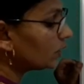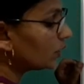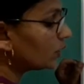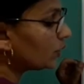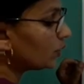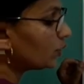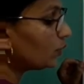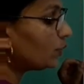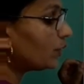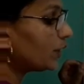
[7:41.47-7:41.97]

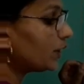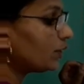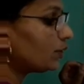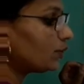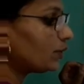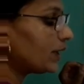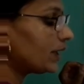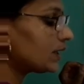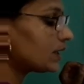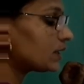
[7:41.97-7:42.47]
2 into
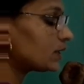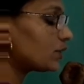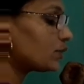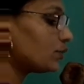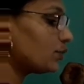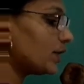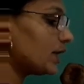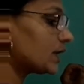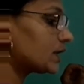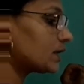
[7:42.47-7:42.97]
x,
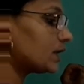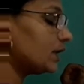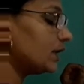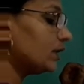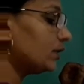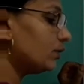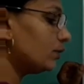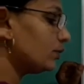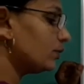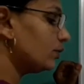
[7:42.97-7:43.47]
2x
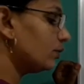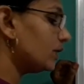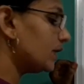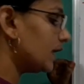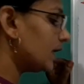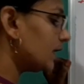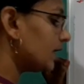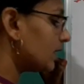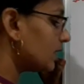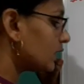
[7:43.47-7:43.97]
into 2, that
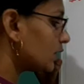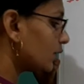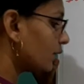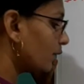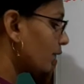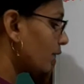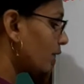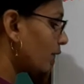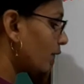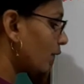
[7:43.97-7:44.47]
is
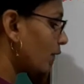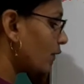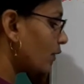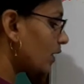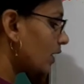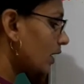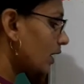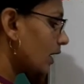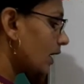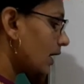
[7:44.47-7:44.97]

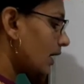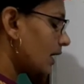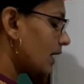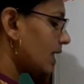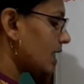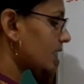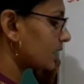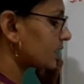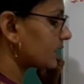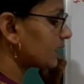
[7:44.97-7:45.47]

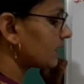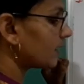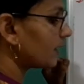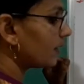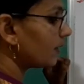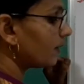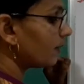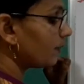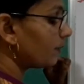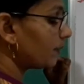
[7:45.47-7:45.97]
4x,
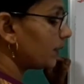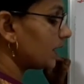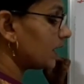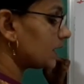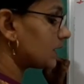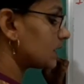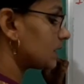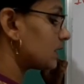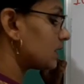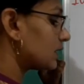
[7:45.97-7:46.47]

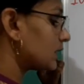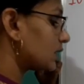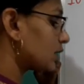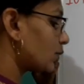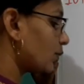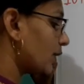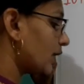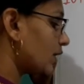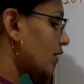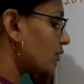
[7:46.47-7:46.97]
plus
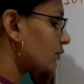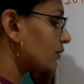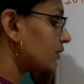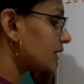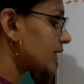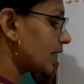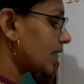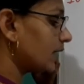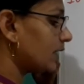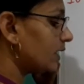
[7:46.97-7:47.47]
square of
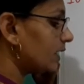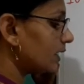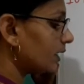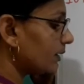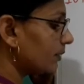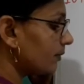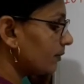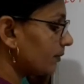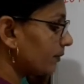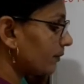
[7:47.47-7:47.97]
second
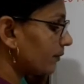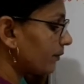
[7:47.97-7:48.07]
term,